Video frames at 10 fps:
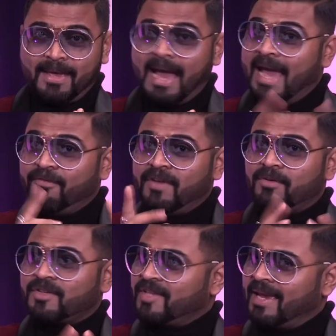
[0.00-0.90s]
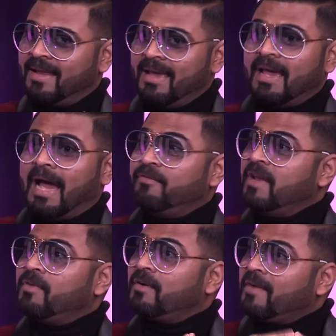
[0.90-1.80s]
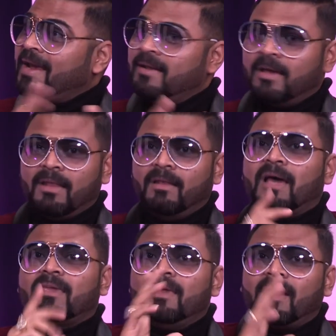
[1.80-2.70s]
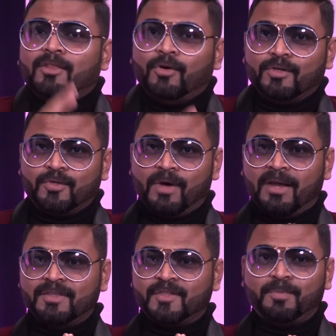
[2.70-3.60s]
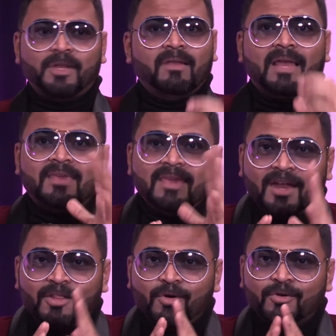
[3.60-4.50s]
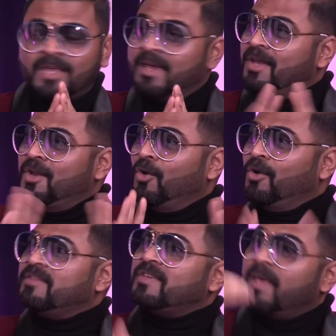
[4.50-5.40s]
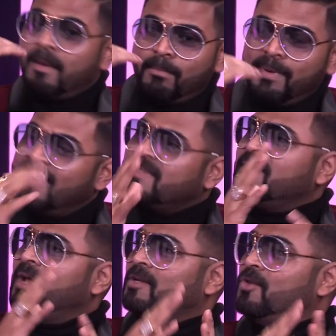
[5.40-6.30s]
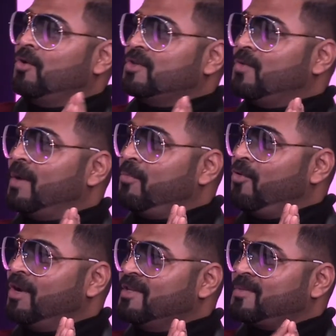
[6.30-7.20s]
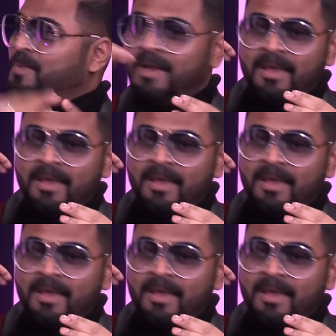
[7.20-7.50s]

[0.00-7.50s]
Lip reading: I've never read lucky are those who are in spirit, lucky are those. No, it said blessed are those who are poor in spirit,